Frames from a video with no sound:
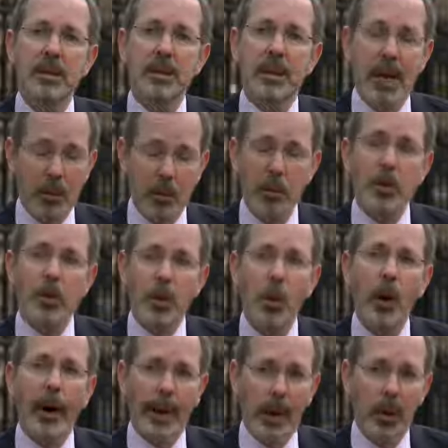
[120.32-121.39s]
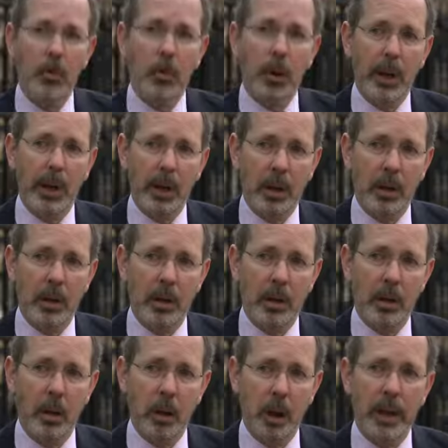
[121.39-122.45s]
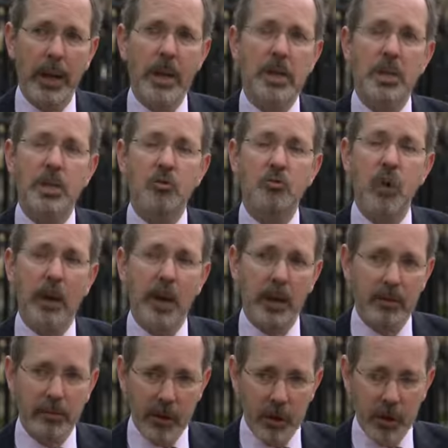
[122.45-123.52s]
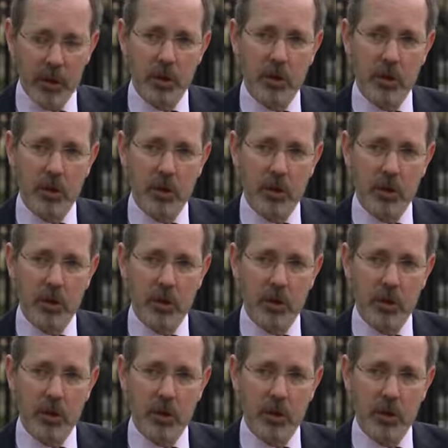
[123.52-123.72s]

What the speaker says: That was quite humbling, not least running focus